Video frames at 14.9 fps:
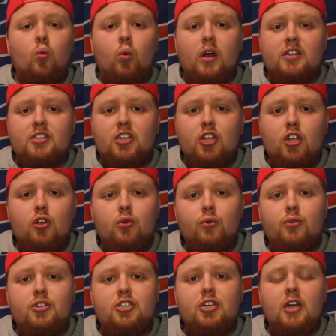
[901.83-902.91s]
was
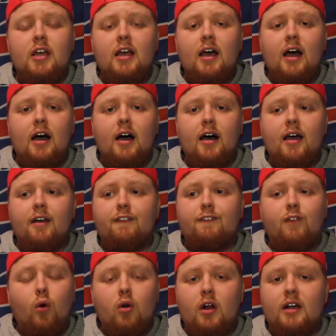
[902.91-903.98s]
huge
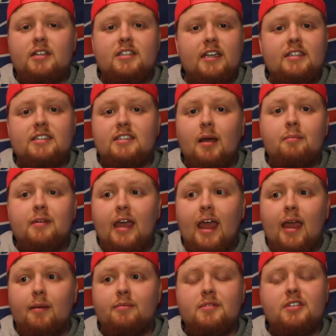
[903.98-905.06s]
for us in some
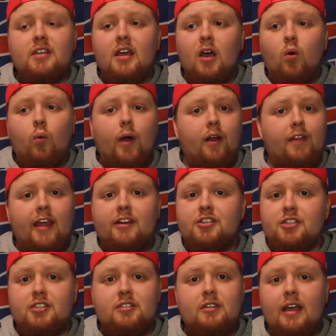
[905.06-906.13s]
games where it
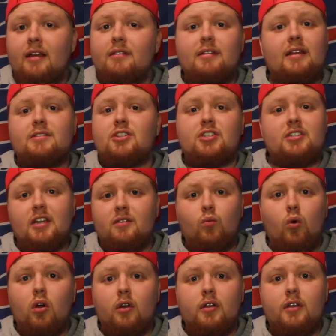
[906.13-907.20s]
just didn't
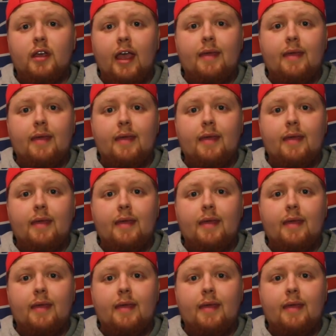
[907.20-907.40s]
work.